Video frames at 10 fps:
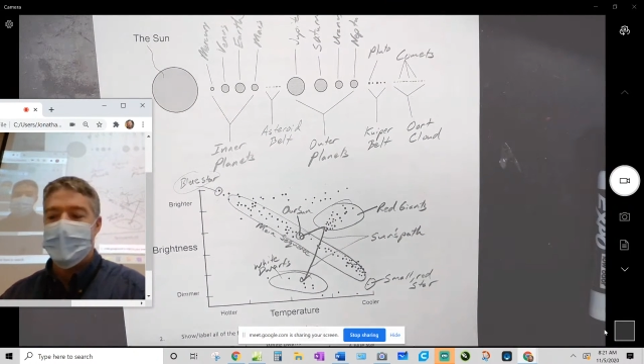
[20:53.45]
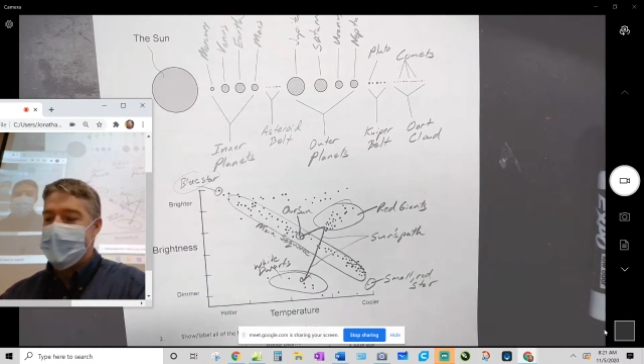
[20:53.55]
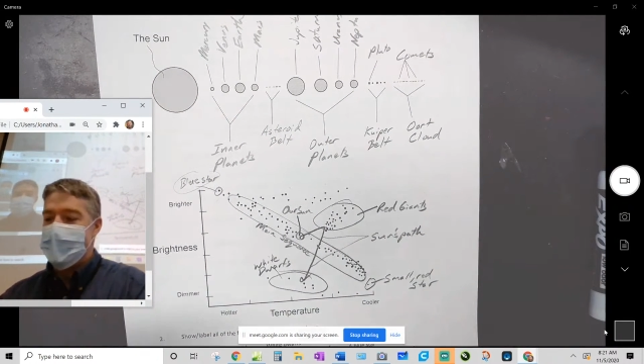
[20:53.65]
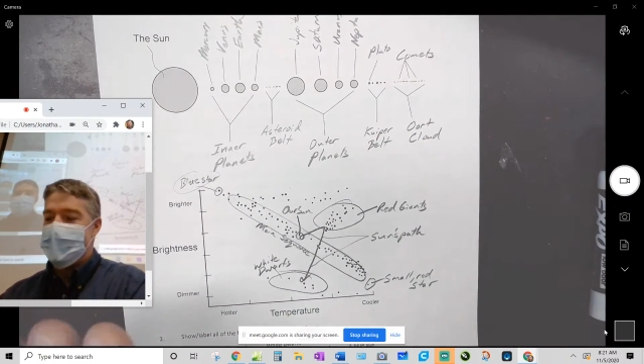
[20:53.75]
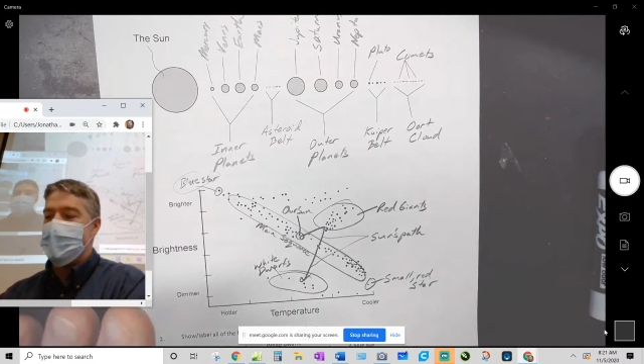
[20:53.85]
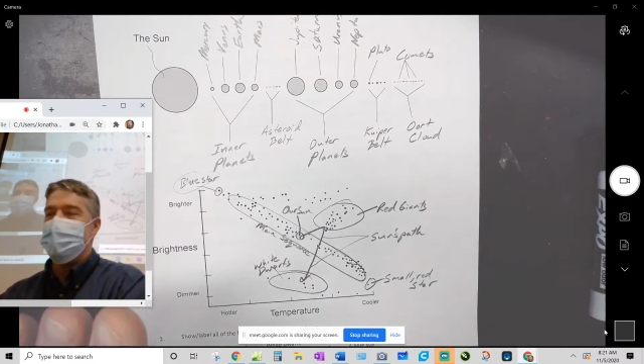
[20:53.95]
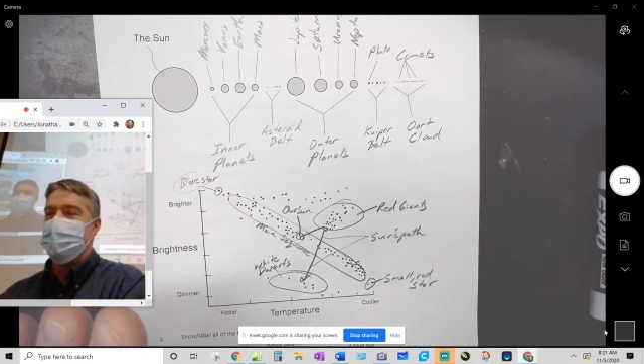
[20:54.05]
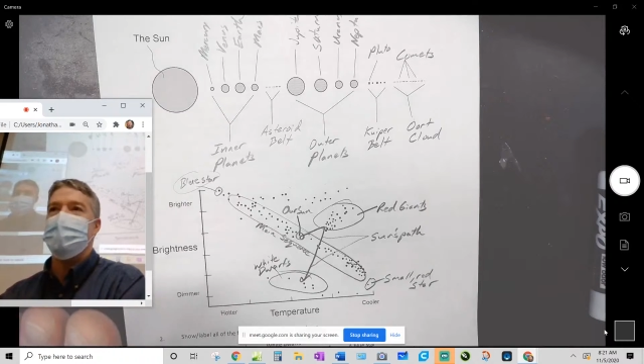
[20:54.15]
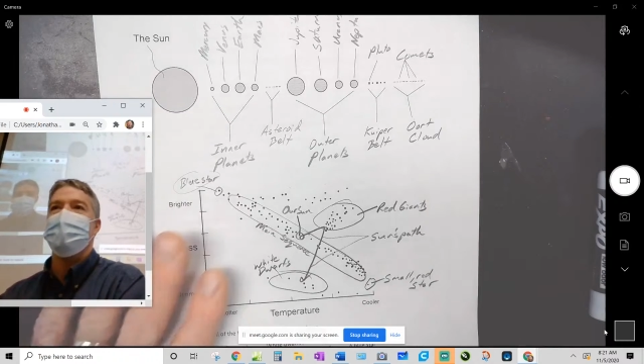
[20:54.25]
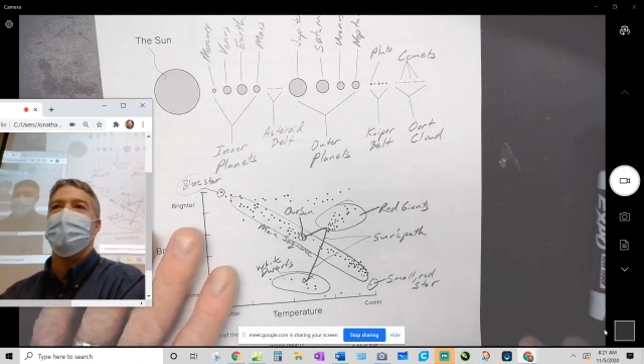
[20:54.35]
raise your hand if
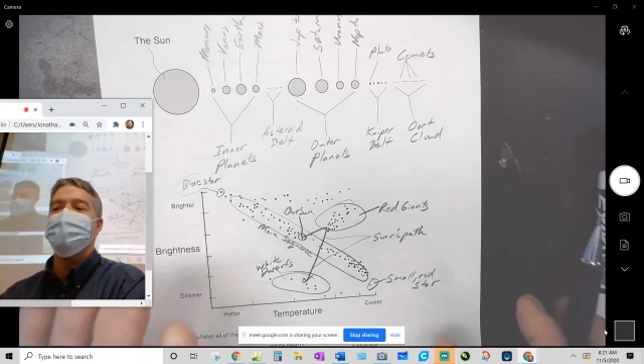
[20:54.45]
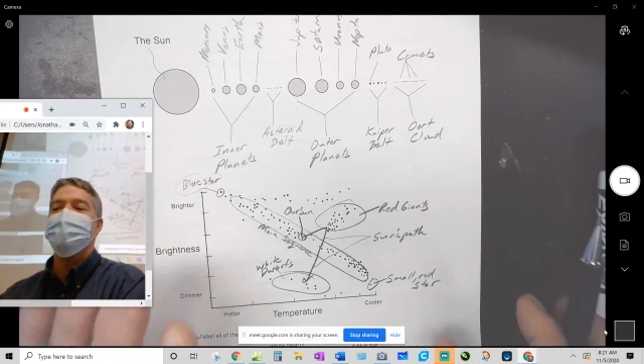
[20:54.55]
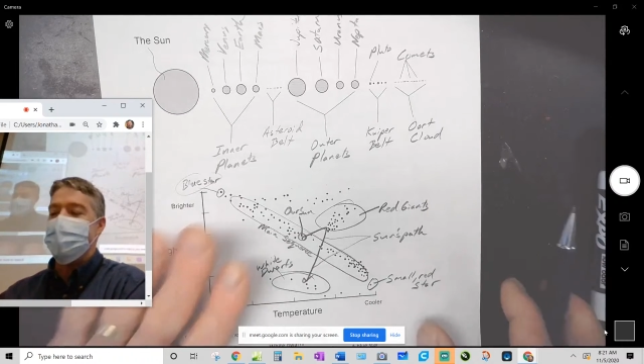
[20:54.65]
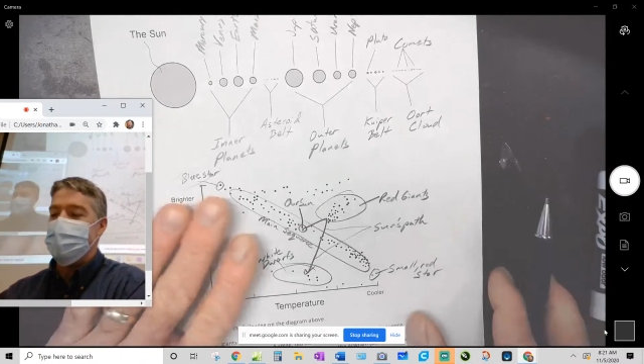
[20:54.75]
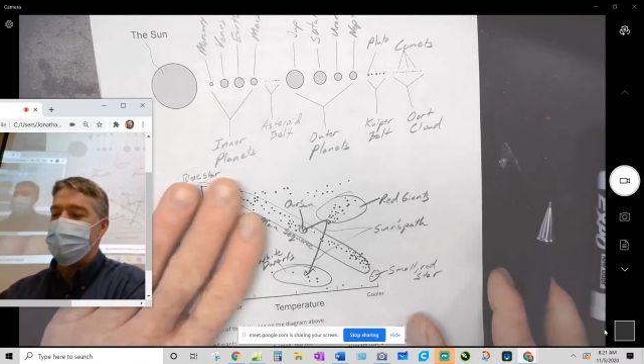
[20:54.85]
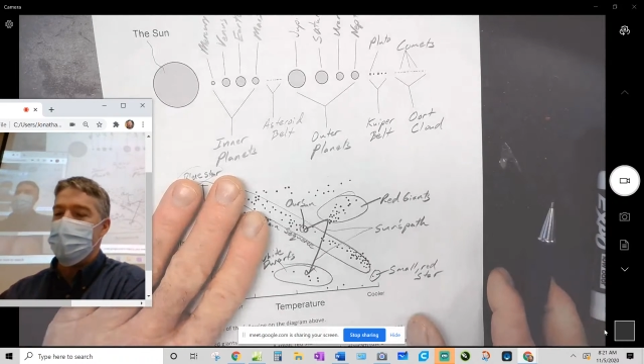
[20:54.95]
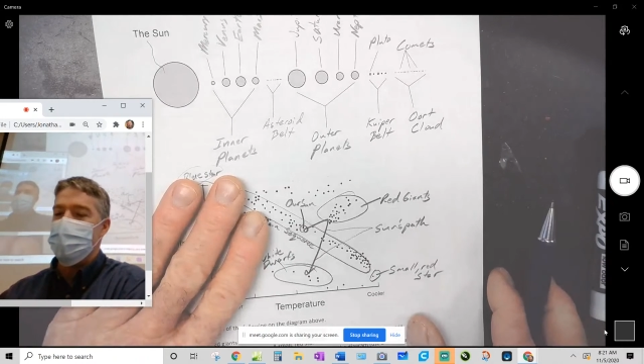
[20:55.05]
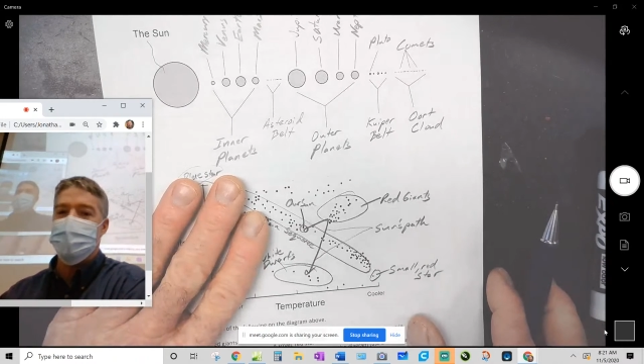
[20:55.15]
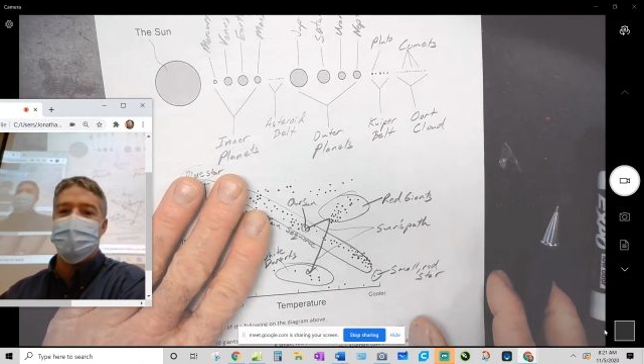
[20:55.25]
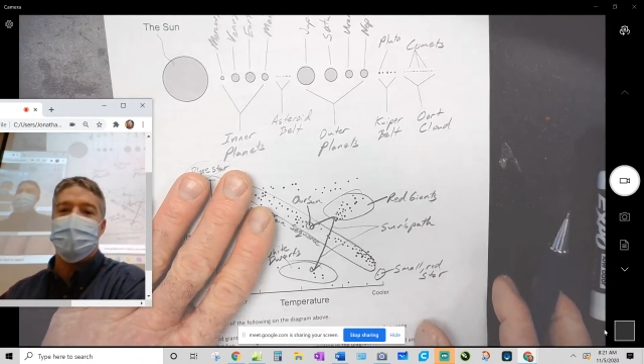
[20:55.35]
you want me to make you a copy
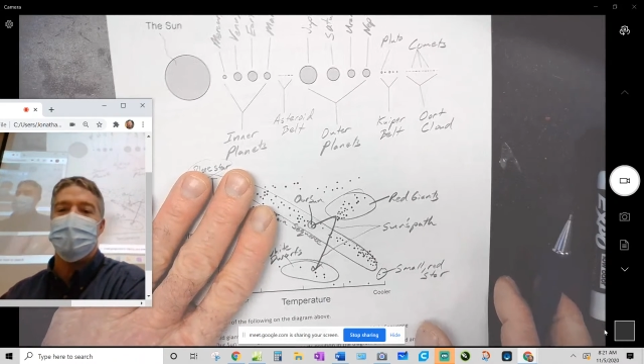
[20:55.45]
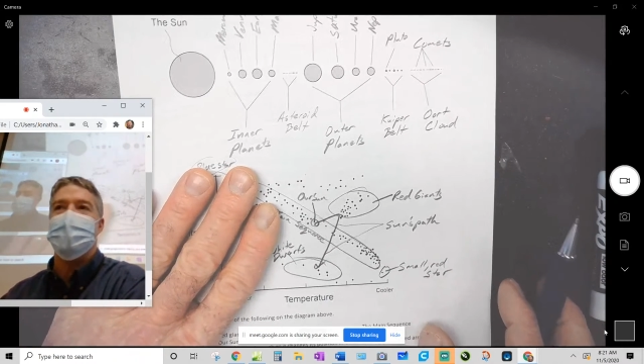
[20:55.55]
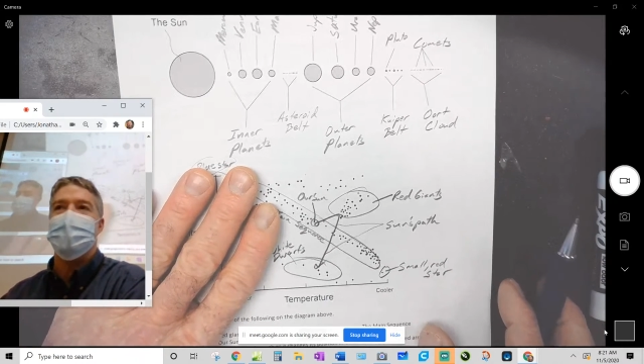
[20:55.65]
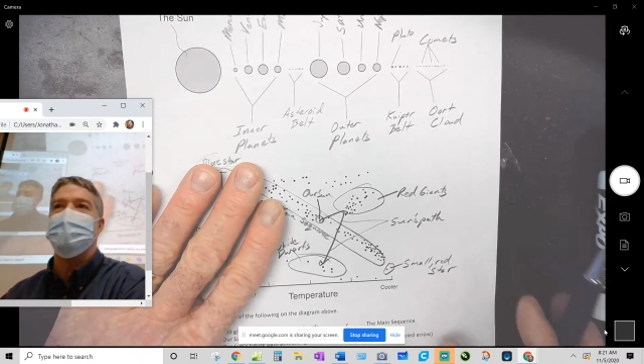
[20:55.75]
of this sheet.